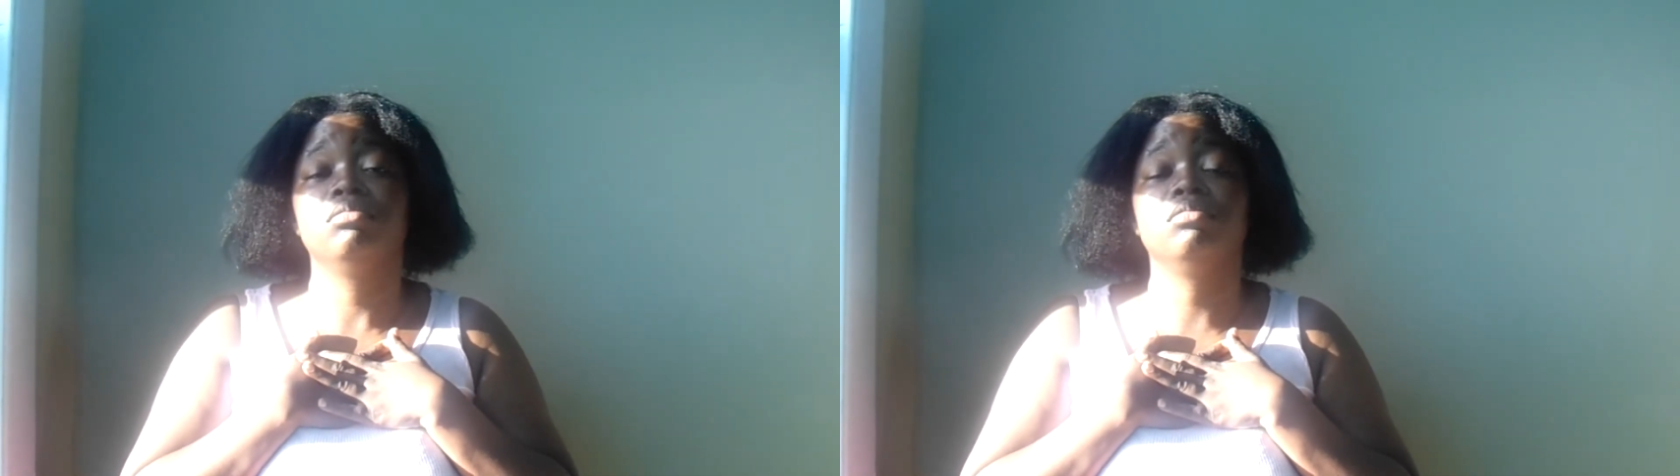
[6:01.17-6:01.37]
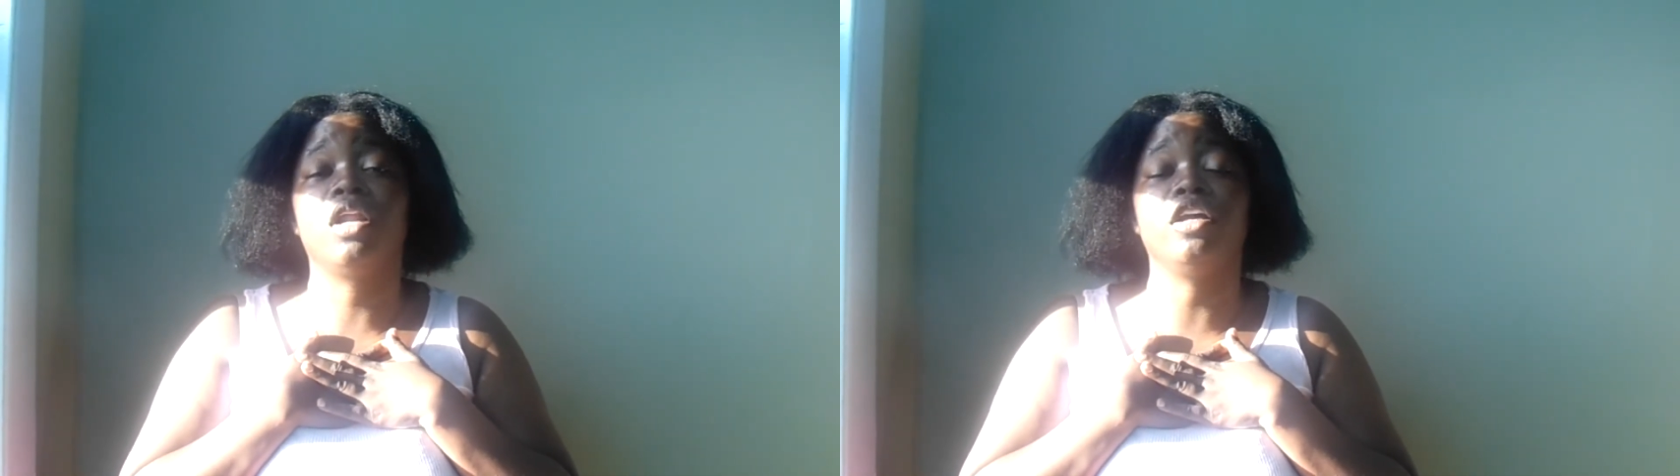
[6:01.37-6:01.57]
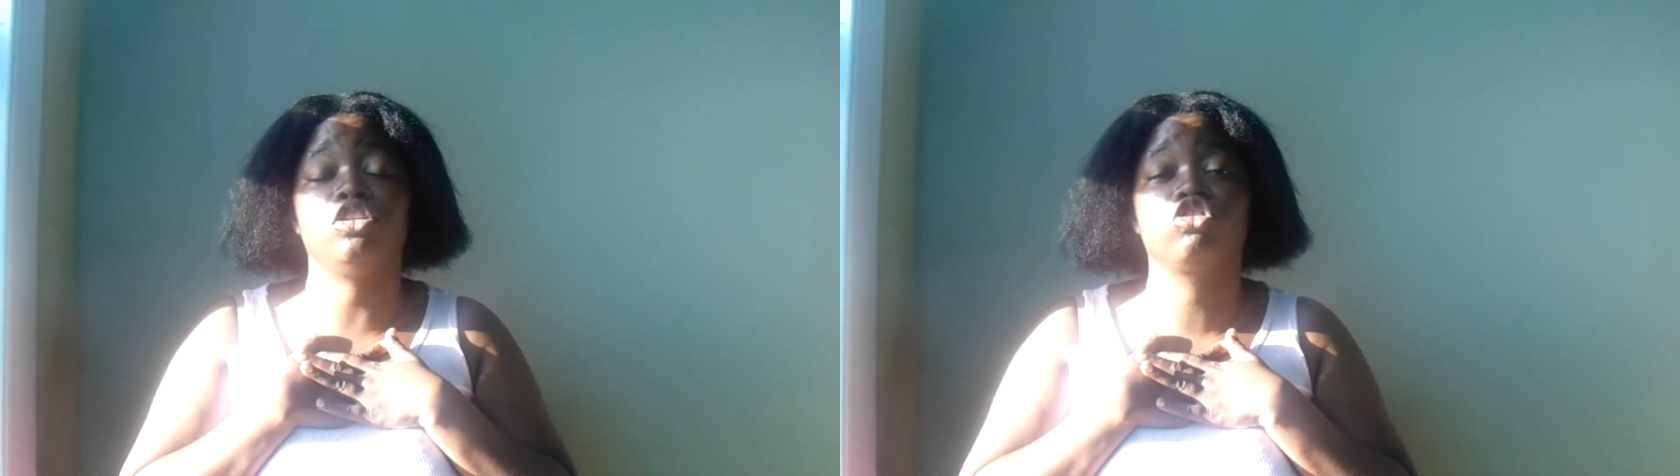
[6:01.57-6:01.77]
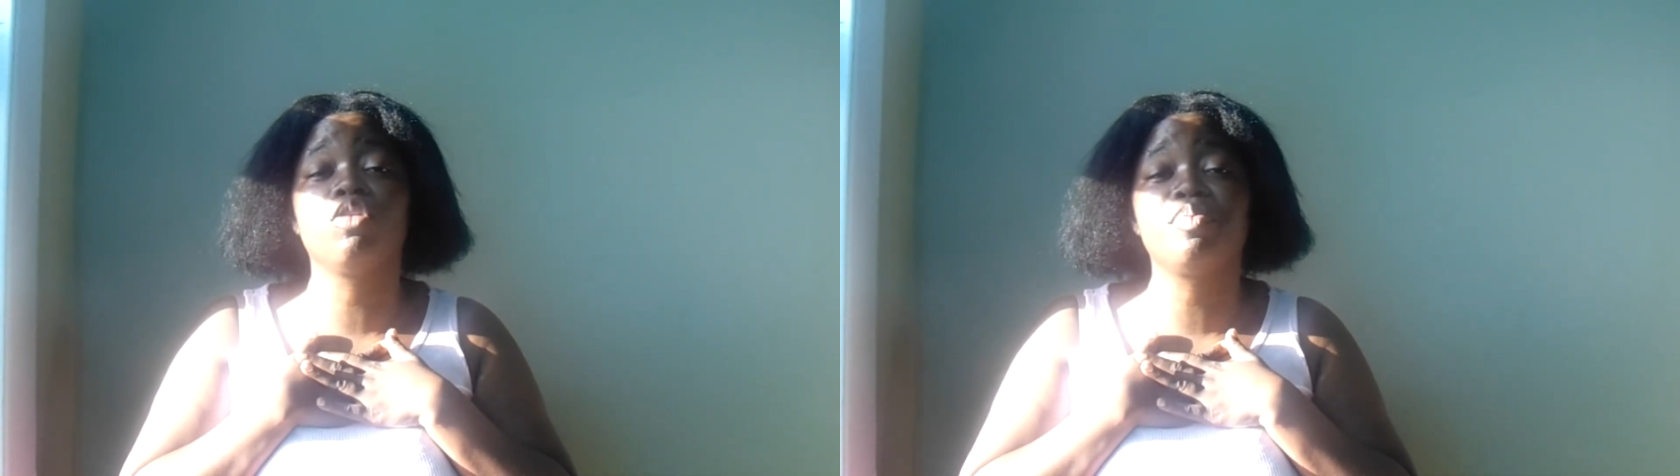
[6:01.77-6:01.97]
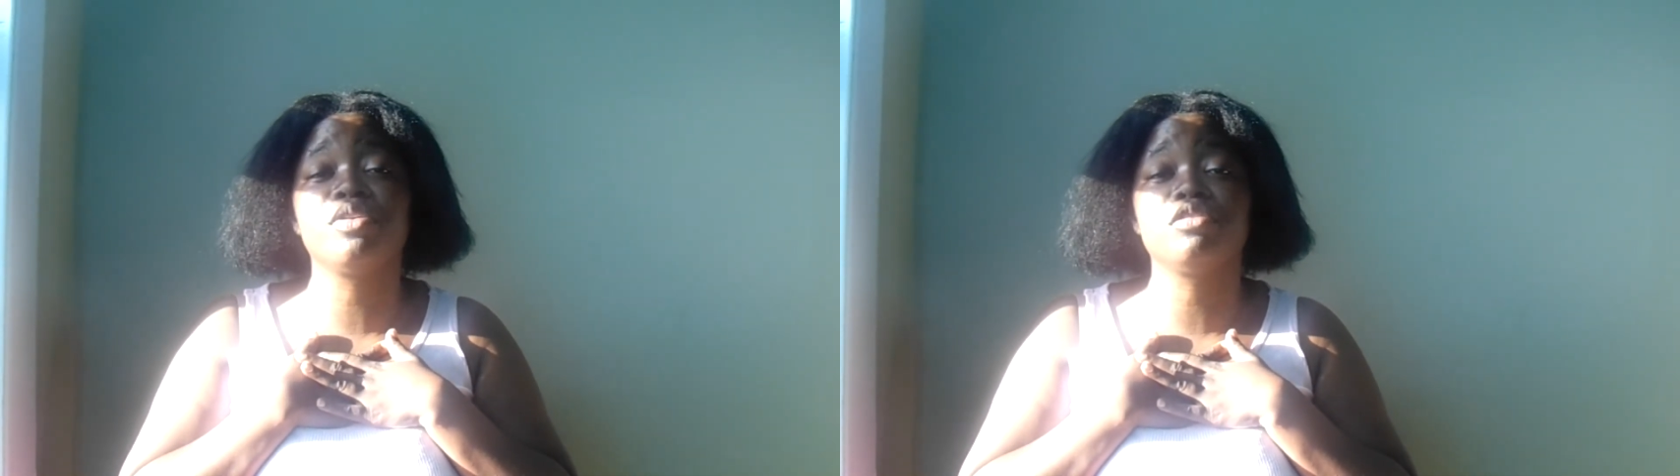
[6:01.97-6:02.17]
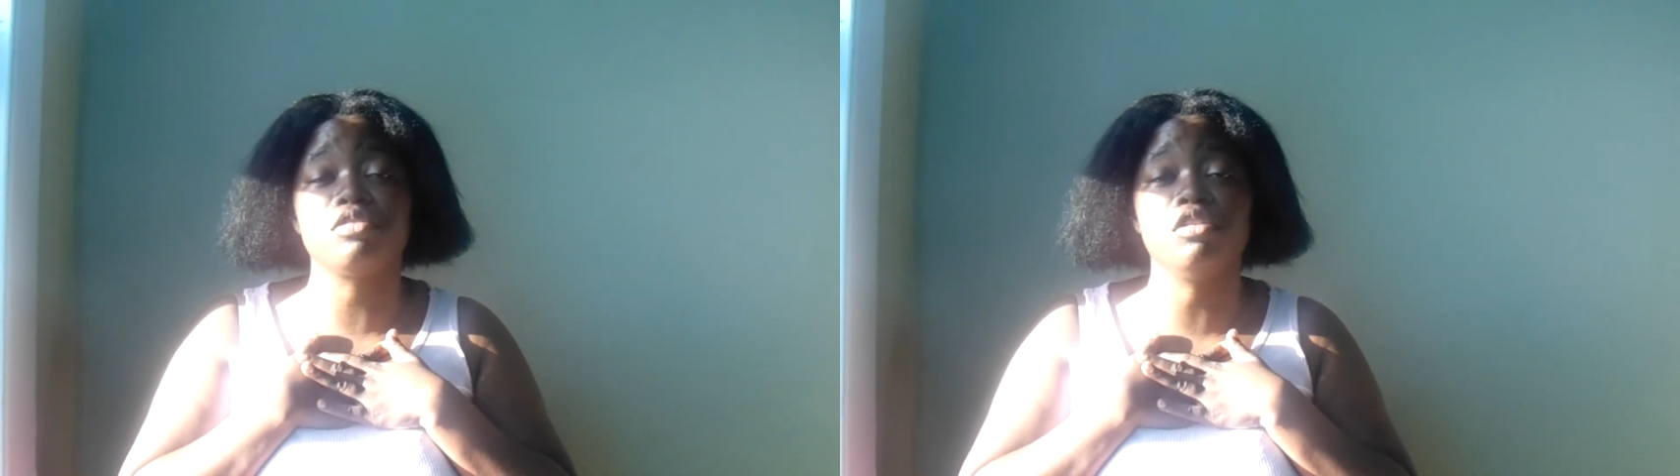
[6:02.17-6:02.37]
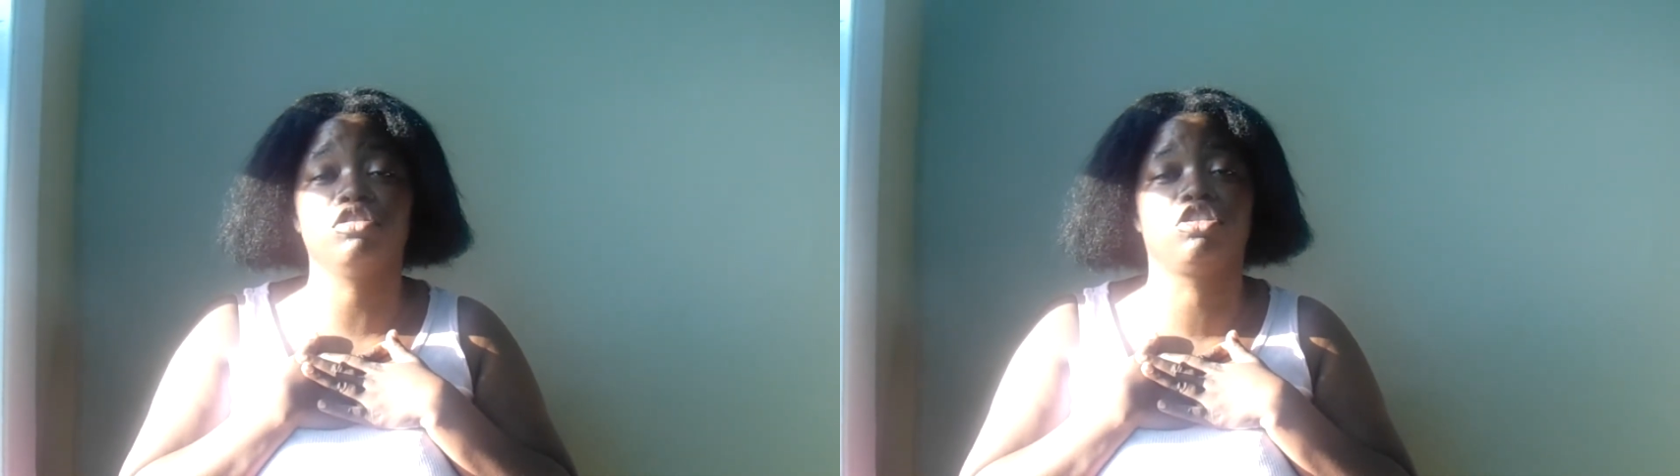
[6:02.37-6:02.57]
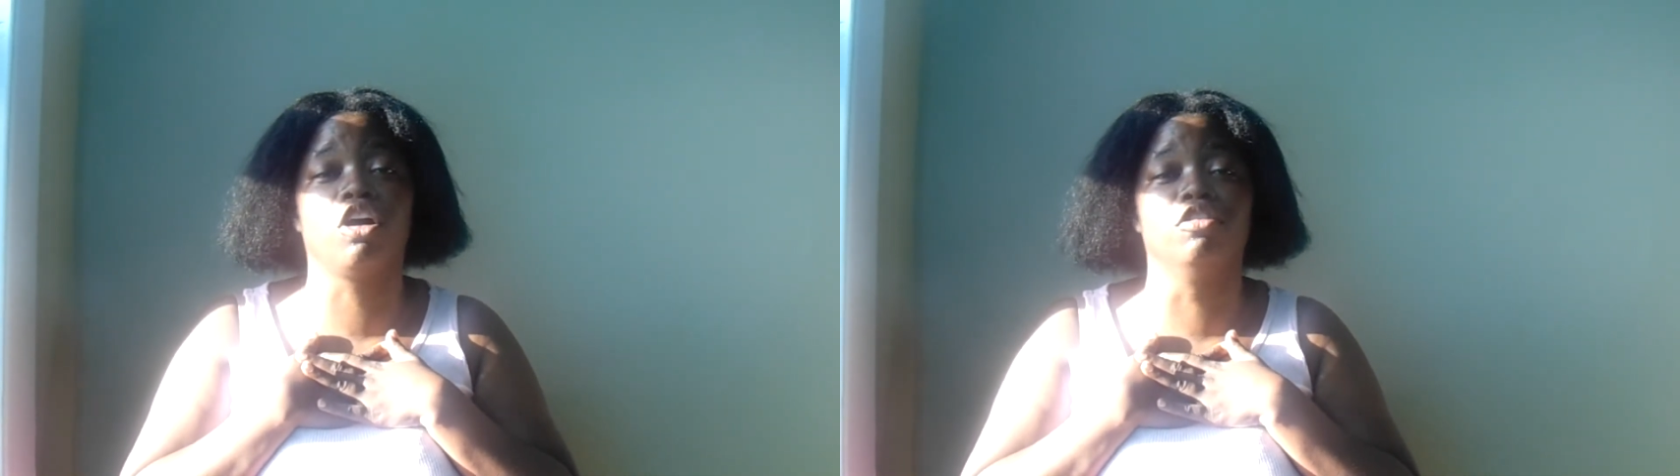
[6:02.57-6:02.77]
like strippers and
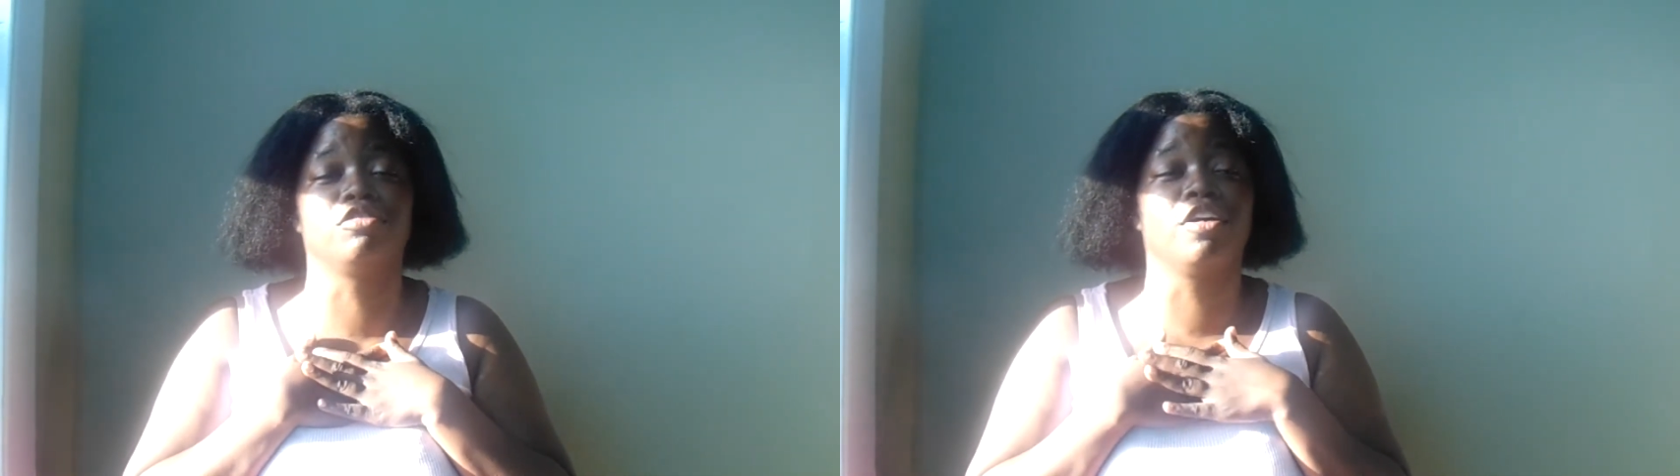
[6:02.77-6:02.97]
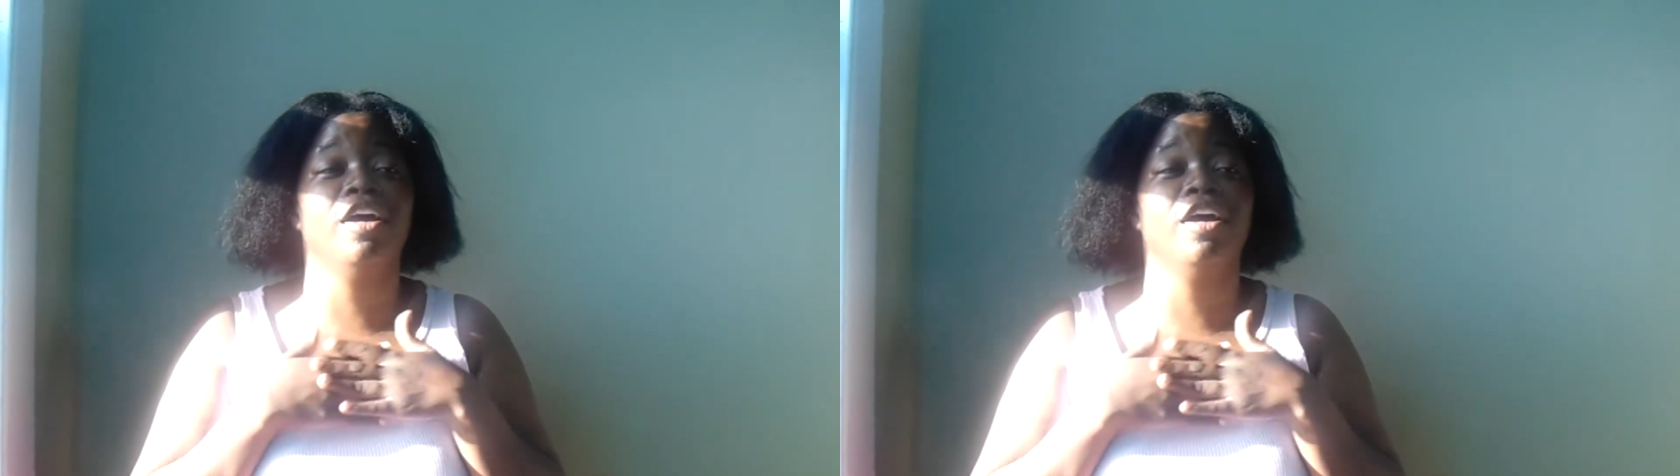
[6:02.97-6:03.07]
shirts.